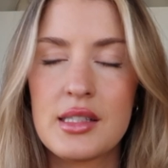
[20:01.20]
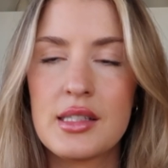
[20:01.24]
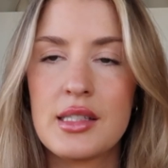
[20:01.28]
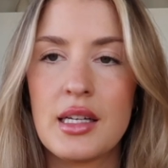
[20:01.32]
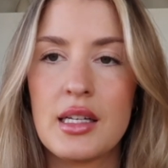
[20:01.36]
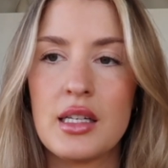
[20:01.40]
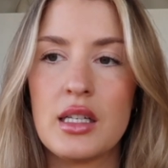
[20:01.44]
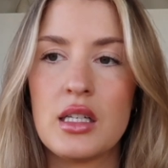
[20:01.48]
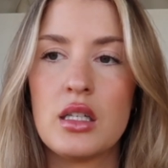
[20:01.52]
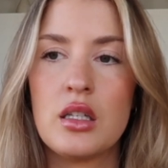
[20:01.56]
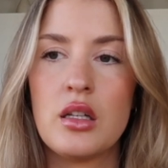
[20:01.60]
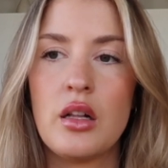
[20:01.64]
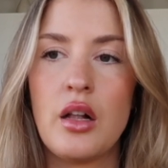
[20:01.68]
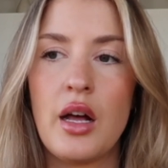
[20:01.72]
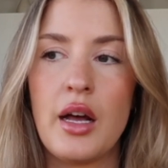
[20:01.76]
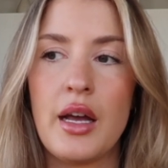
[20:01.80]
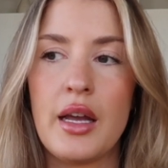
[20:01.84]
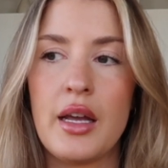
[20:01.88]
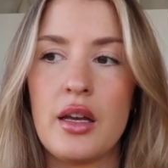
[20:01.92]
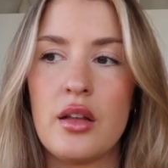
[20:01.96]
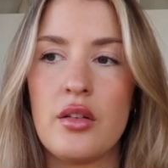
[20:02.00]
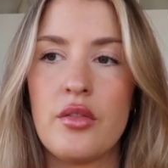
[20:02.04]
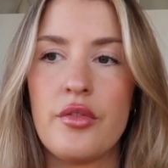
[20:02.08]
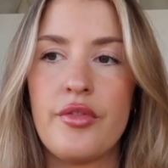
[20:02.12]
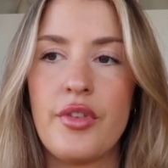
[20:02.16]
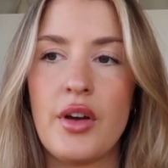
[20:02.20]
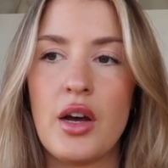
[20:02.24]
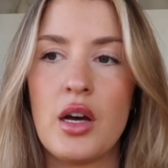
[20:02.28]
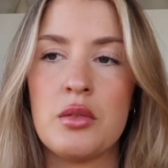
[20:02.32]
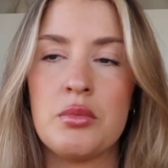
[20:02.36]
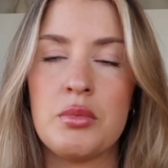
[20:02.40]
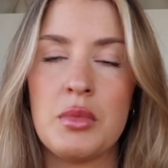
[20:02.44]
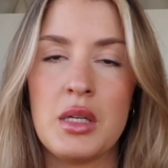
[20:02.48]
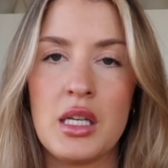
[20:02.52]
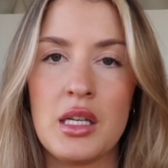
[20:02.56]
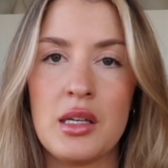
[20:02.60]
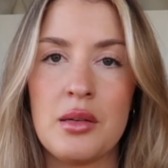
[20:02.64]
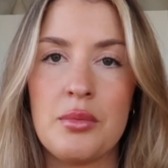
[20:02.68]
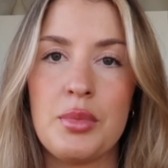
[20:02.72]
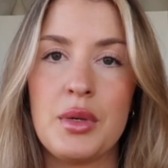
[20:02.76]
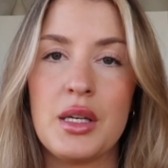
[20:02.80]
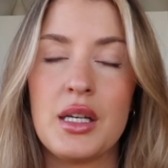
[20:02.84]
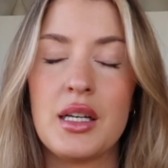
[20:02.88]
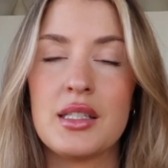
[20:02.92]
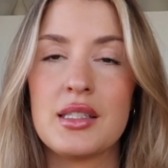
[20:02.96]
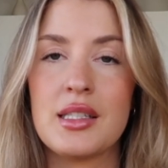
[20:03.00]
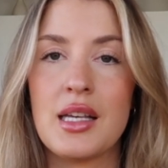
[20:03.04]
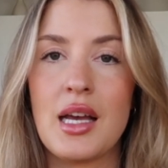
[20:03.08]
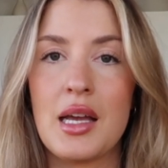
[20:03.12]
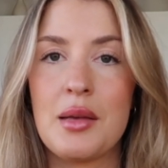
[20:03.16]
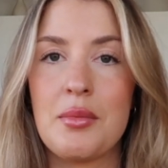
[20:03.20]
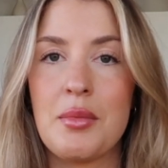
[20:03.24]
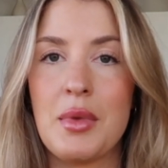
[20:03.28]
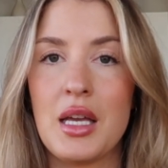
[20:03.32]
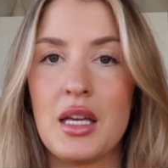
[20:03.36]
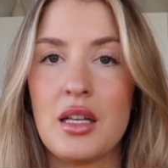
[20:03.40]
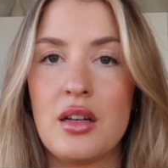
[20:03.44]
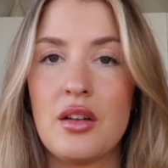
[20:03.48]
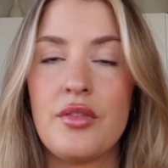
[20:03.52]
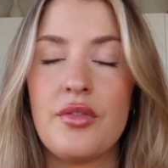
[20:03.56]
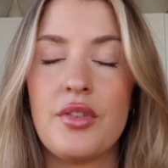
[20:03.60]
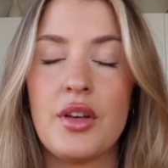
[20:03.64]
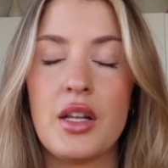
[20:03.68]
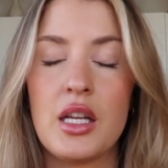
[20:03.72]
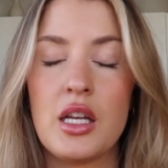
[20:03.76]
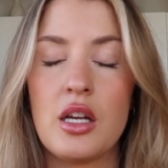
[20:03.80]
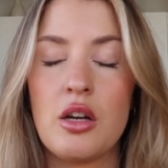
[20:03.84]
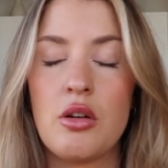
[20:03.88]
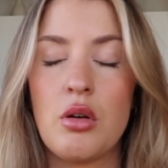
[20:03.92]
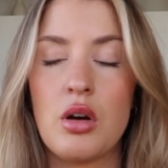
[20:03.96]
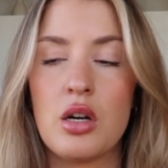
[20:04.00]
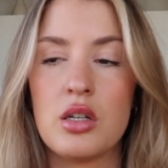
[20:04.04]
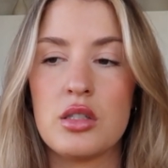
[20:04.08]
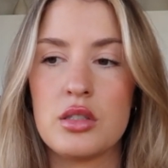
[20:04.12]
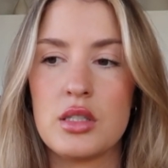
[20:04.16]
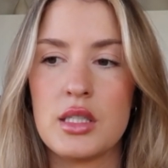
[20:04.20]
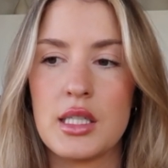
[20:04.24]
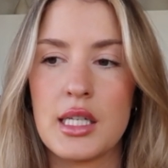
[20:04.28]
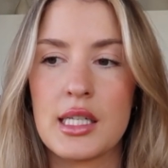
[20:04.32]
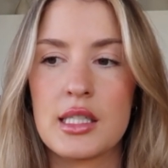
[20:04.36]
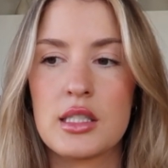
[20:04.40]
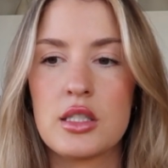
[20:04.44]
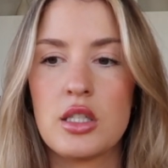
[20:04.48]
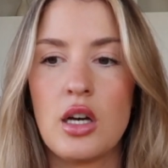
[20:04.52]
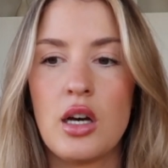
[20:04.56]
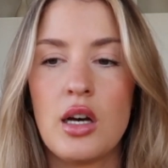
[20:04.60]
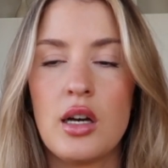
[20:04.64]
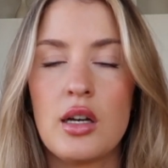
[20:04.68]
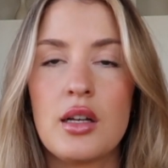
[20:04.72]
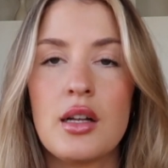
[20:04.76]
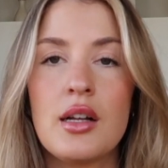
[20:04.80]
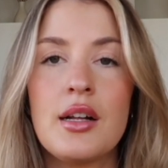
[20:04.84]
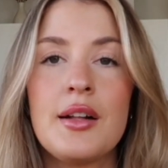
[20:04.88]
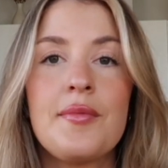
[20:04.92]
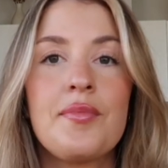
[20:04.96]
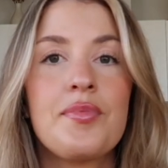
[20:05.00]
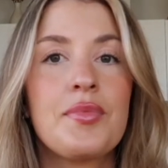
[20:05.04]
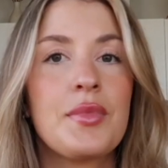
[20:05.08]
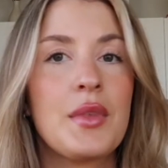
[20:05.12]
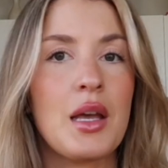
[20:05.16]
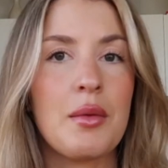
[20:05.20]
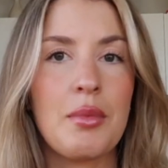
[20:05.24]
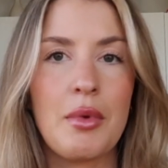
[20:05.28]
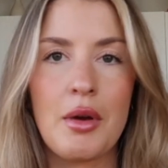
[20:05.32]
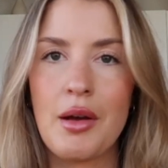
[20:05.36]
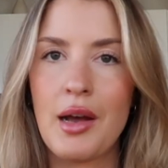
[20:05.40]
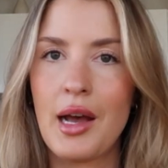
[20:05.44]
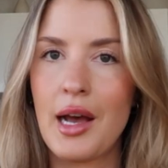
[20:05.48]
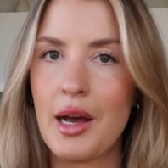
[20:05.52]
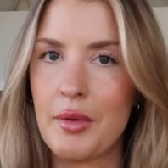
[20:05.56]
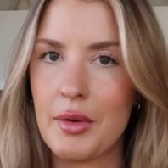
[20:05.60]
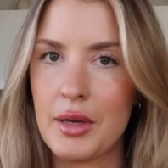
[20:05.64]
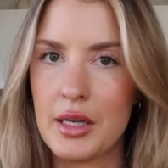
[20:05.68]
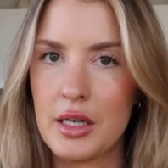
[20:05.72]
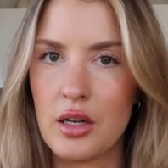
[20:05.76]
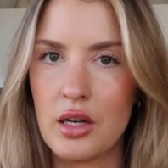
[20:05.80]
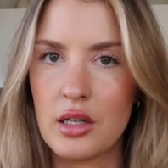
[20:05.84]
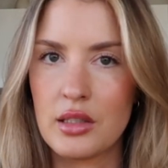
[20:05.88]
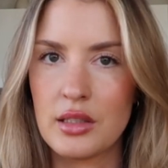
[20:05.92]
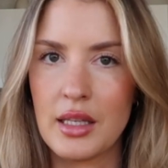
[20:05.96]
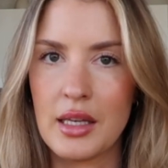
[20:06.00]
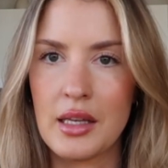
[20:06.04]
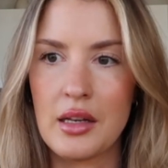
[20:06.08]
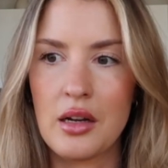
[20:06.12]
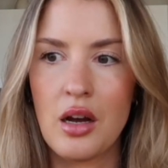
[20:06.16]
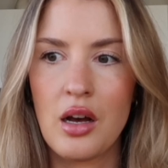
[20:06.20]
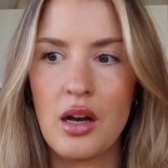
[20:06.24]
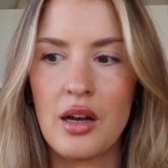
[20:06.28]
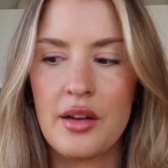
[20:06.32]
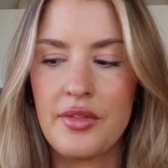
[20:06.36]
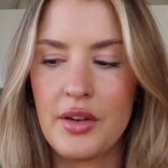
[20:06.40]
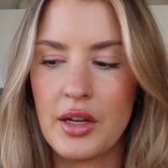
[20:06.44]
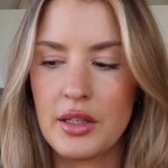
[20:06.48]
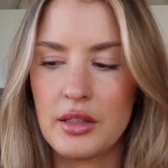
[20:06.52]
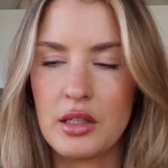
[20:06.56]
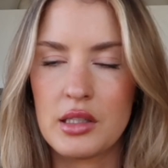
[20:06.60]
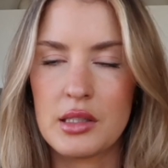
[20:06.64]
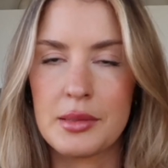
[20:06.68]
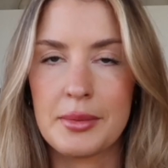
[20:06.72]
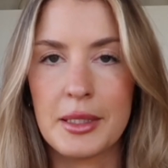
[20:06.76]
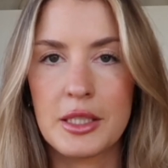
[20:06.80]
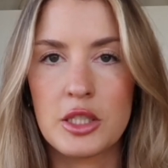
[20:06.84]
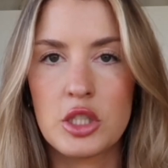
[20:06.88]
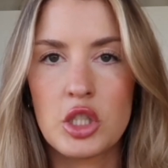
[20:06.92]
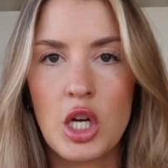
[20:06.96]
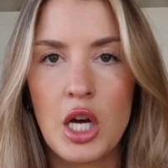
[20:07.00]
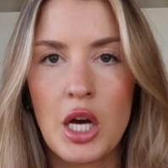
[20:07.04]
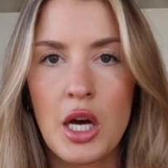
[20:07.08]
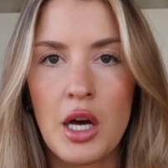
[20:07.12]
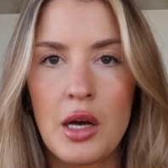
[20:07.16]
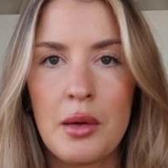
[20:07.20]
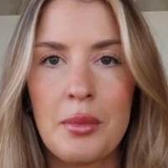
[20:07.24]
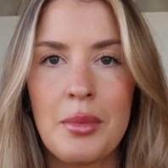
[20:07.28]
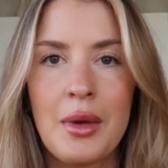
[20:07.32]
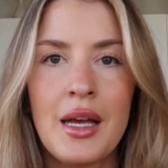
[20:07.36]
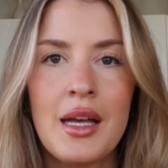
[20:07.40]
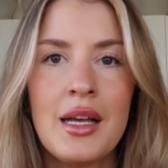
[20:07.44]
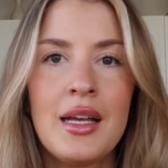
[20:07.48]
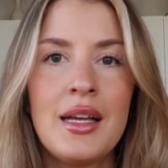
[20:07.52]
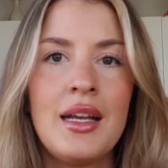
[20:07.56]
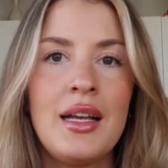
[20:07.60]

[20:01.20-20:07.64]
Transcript: standing client found me because I made a video on TikTok about how I got laid off. I lost my job.